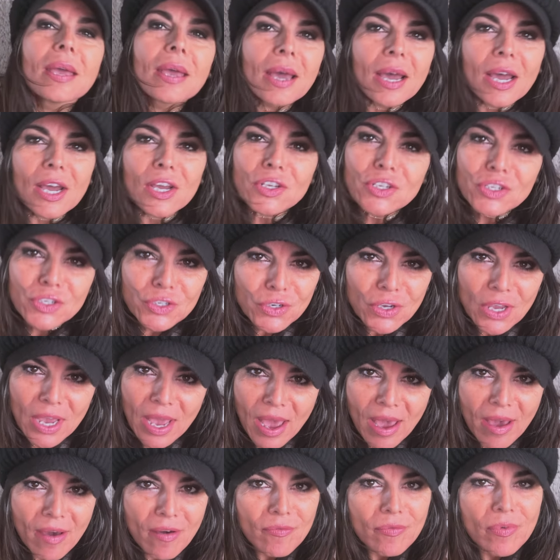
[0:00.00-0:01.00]
As you
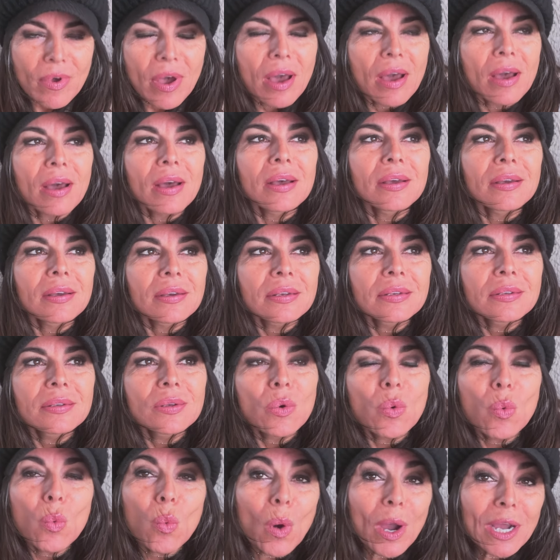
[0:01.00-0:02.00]
have
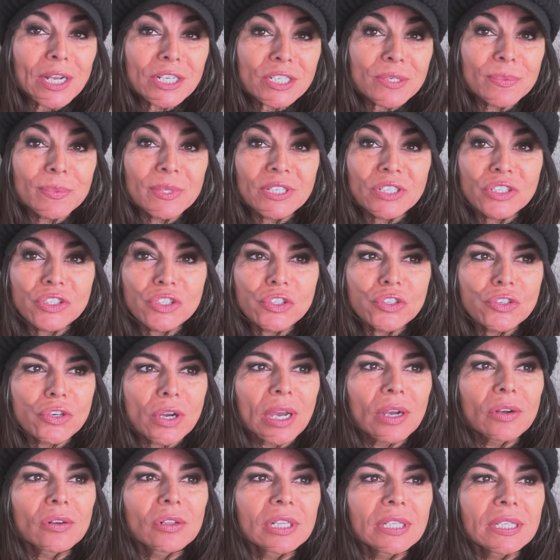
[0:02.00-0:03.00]
watched me
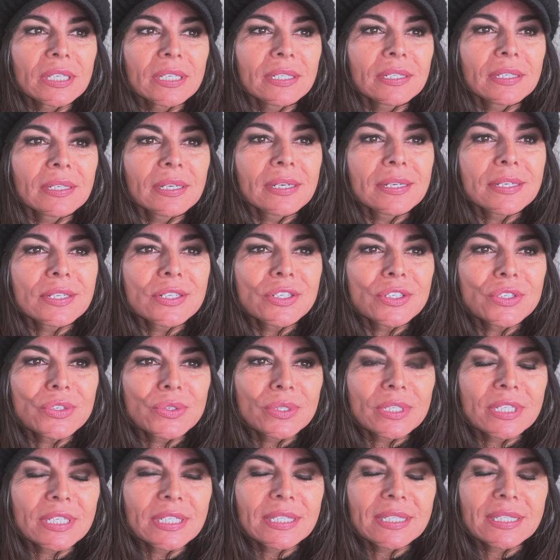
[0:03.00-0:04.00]
struggling
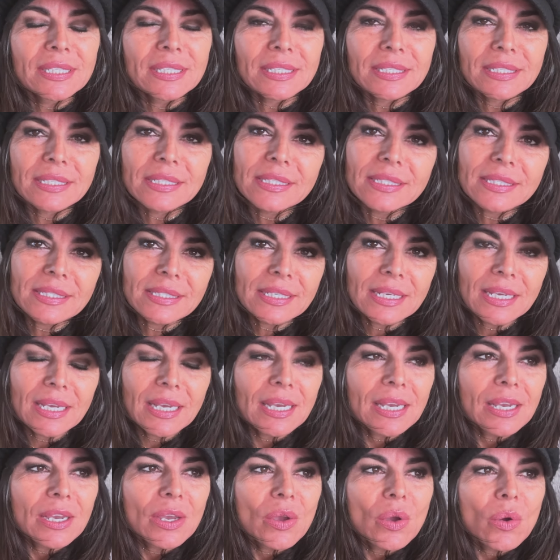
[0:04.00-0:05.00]
during this
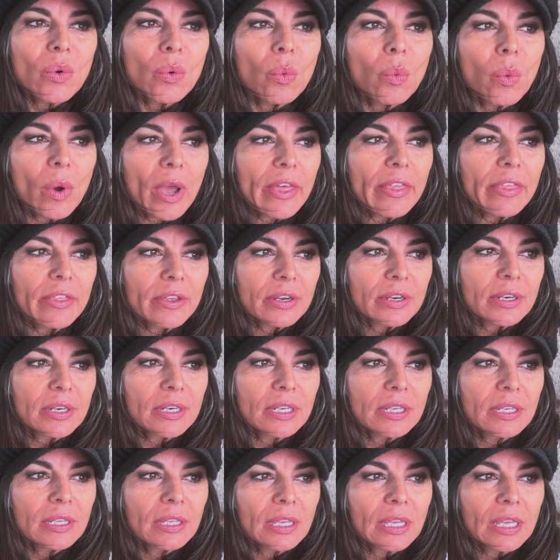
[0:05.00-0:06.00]
weather
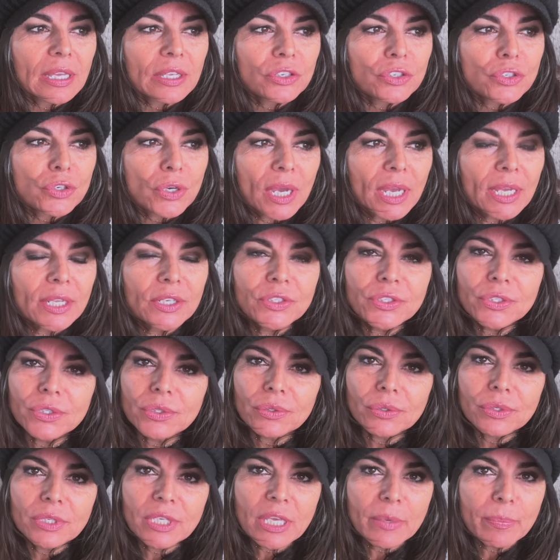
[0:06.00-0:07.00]
and trying
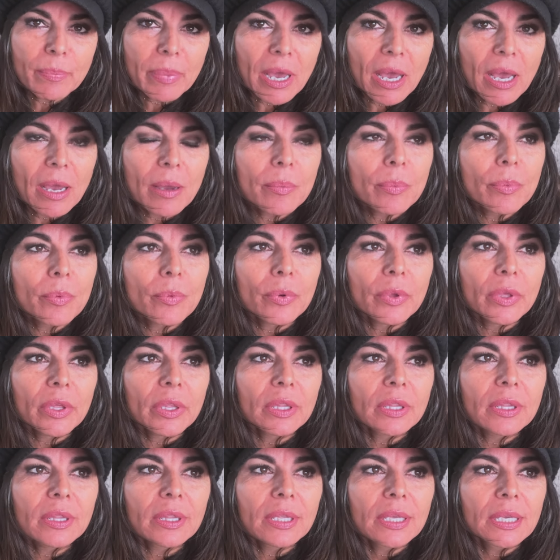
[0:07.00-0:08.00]
to keep up
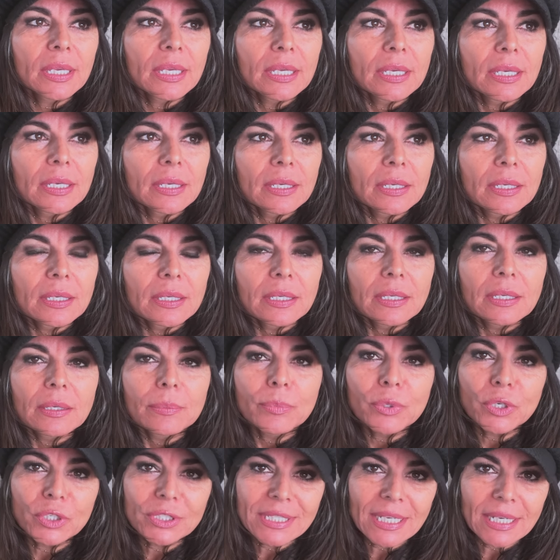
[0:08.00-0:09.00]
with
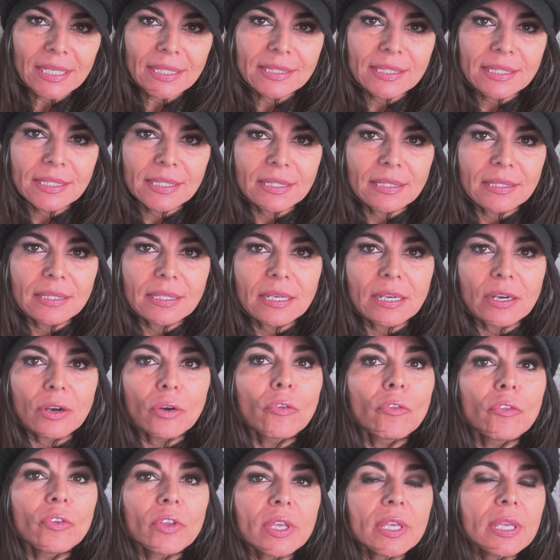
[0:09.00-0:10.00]
protecting the
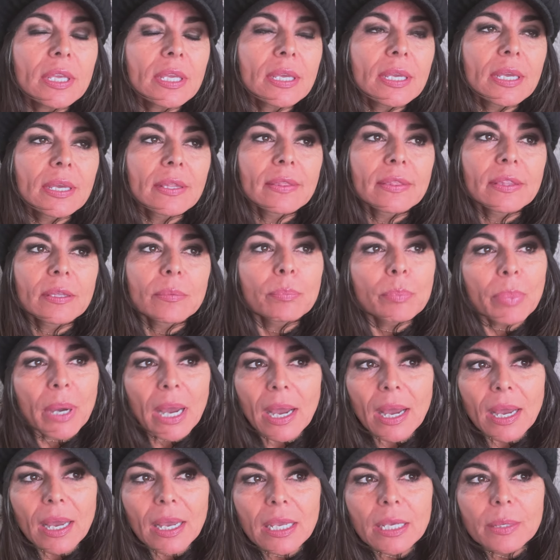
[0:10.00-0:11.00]
RV and the
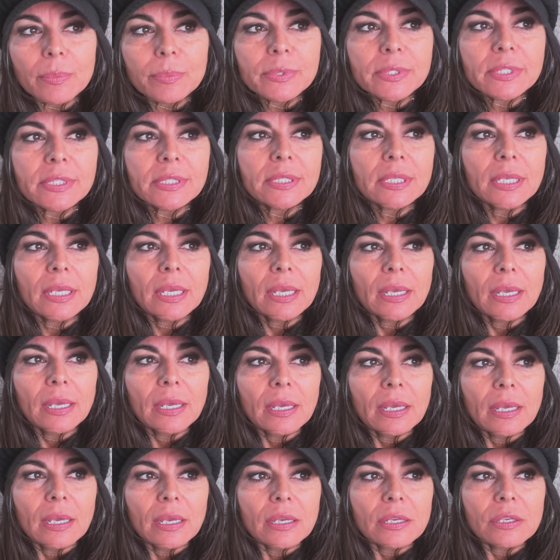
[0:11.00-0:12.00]
pipes
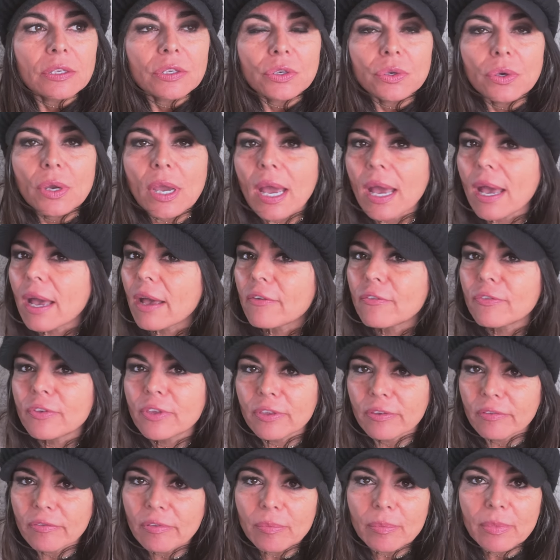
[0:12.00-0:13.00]
You have
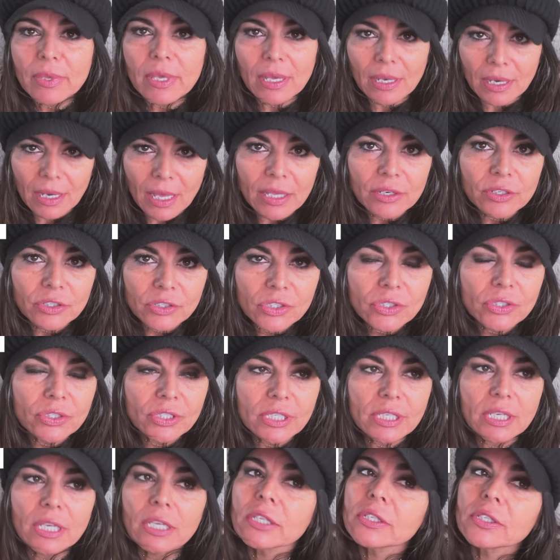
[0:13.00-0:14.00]
given me a lot of
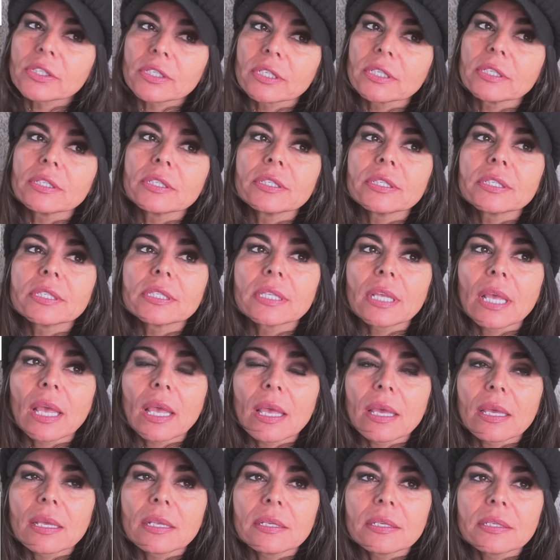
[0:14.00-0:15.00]
suggestions,
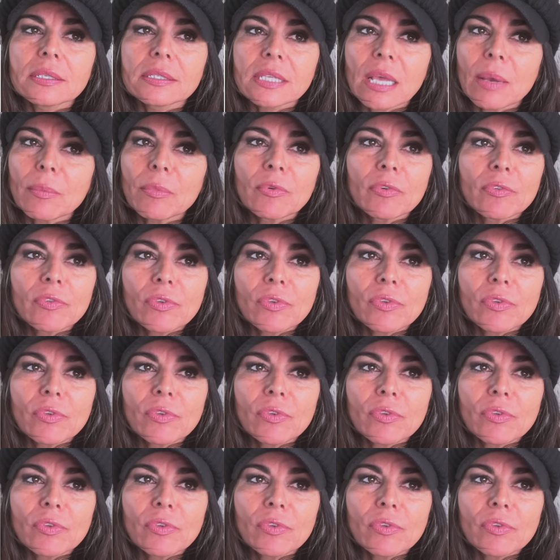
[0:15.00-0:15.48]
and some of